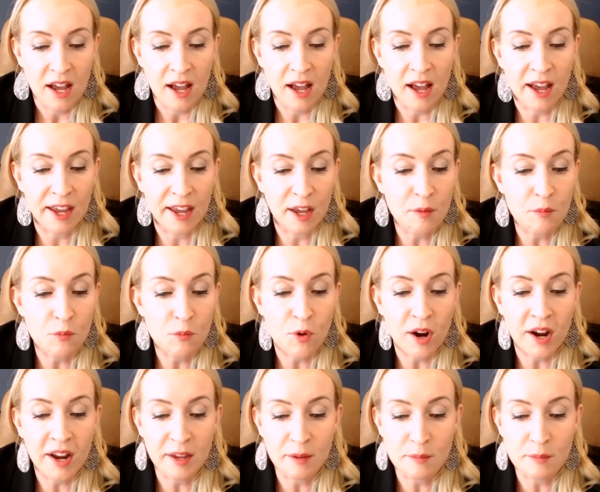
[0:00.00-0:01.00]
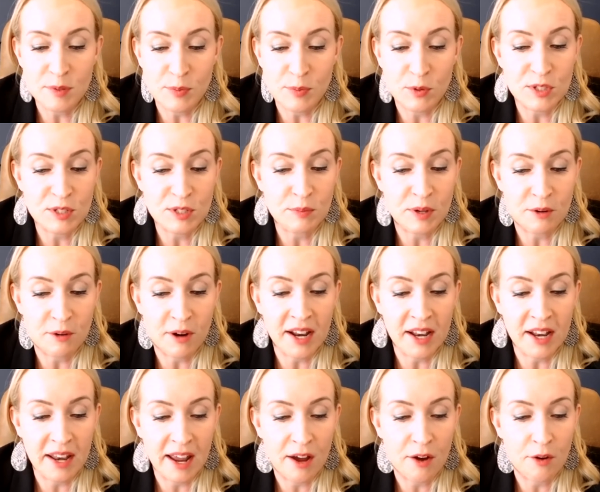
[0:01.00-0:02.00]
I am where I am supposed to be right
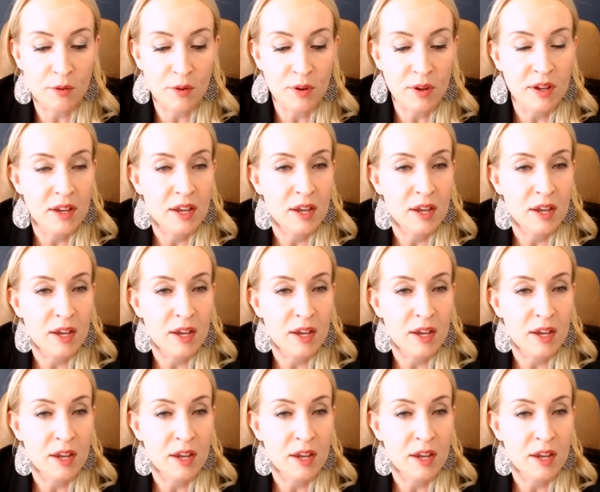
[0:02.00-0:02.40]
now,